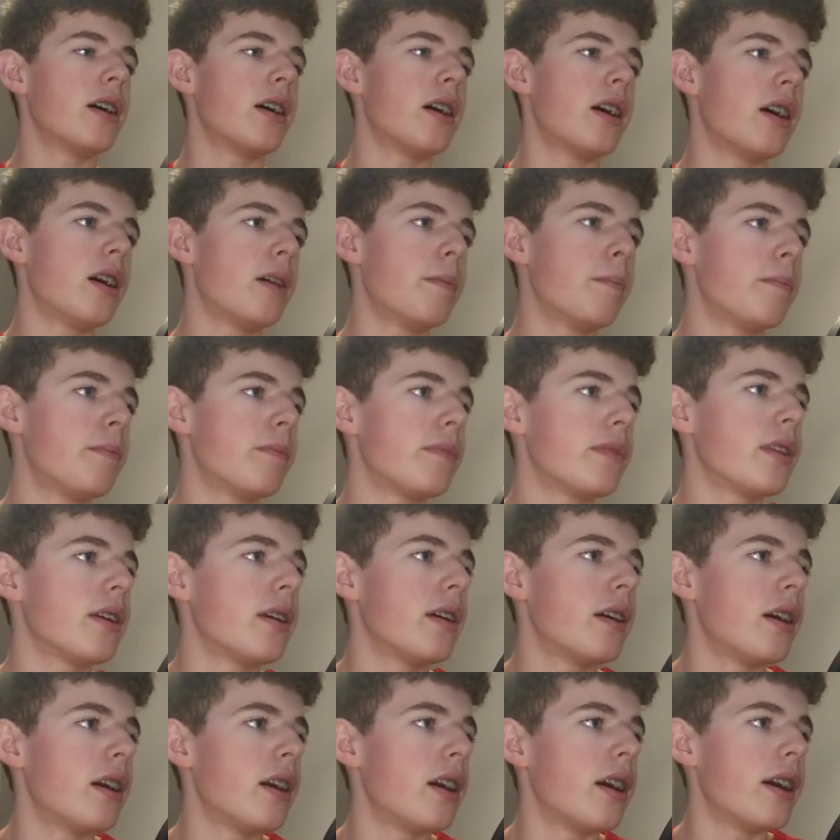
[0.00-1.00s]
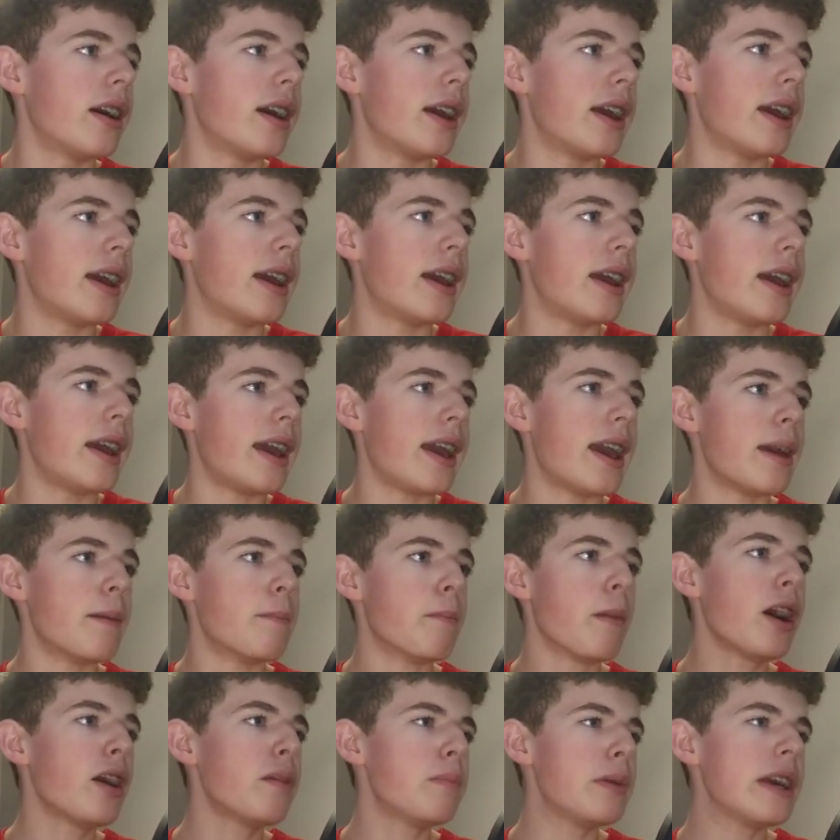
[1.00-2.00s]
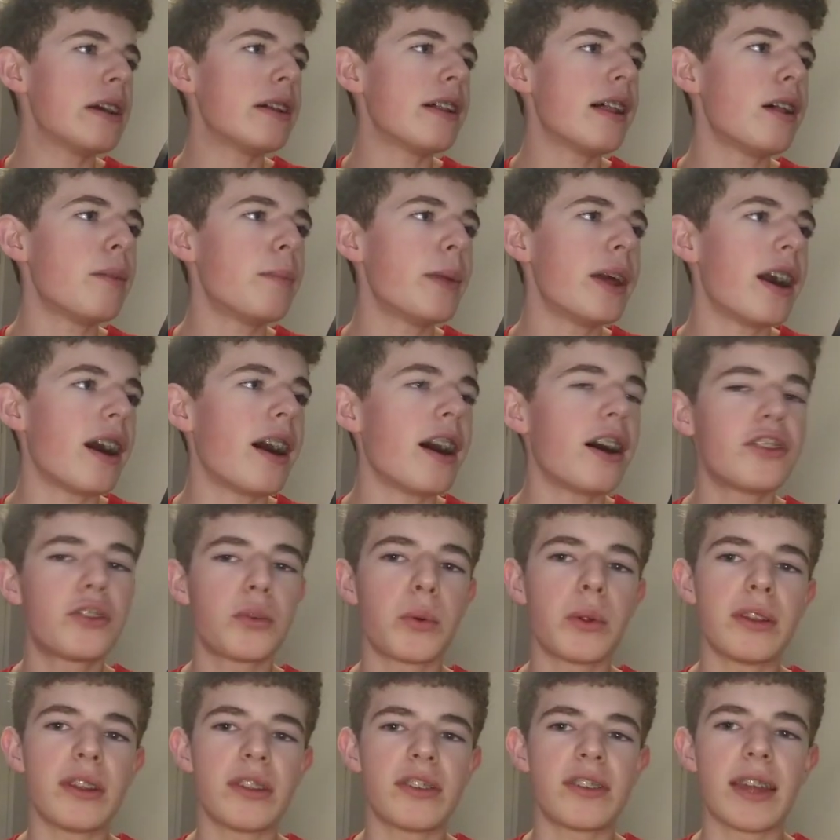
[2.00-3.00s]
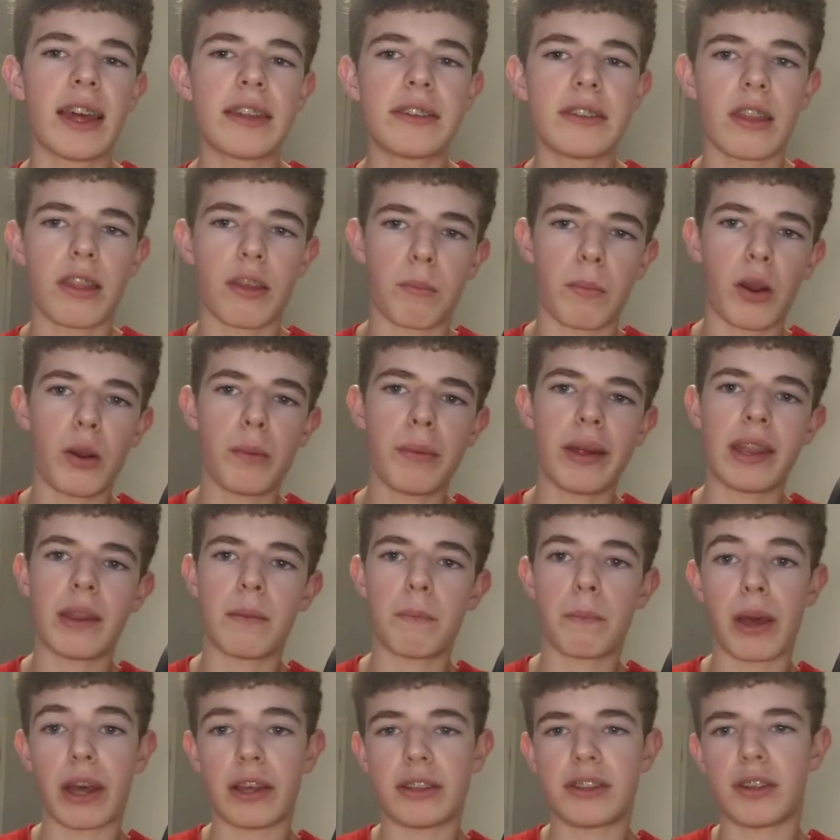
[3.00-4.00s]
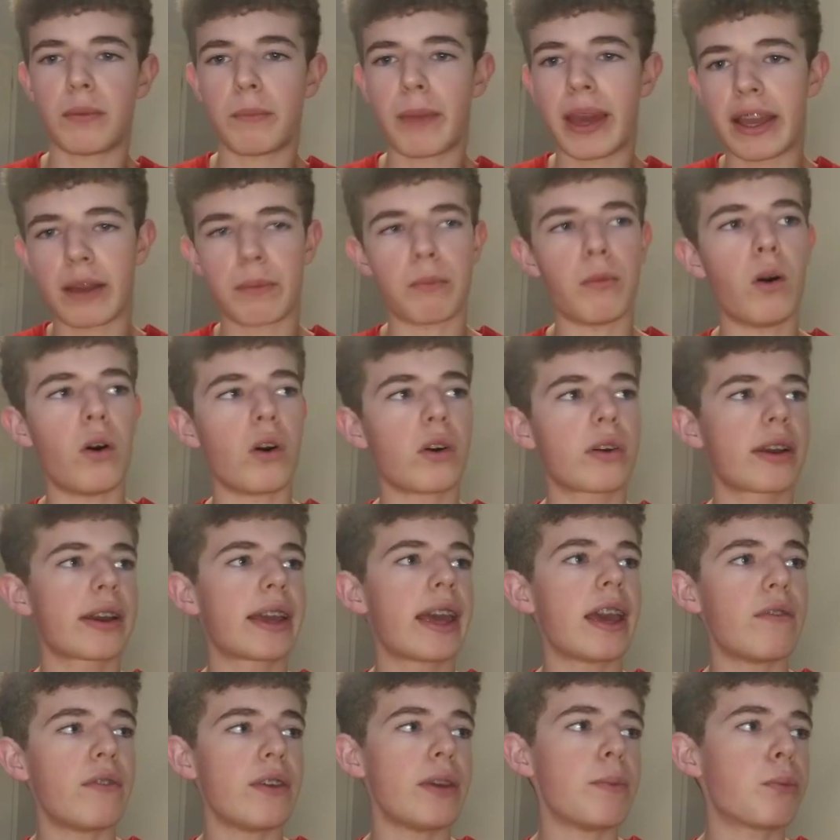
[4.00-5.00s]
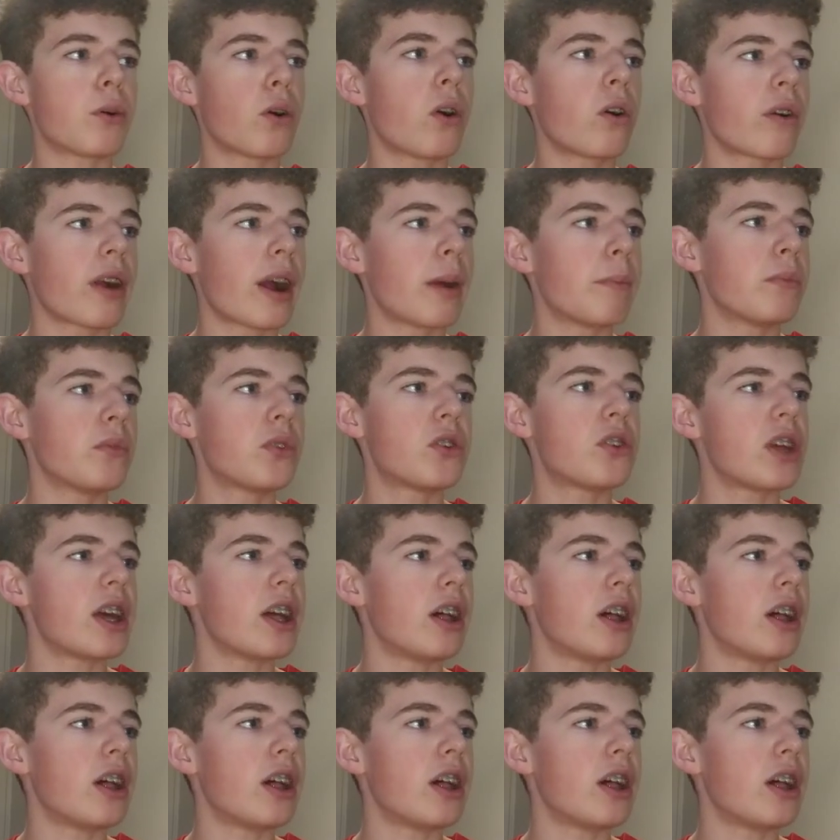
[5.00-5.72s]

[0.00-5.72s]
It might be a little bit hard to understand at the moment, but as you make more Kivy programs,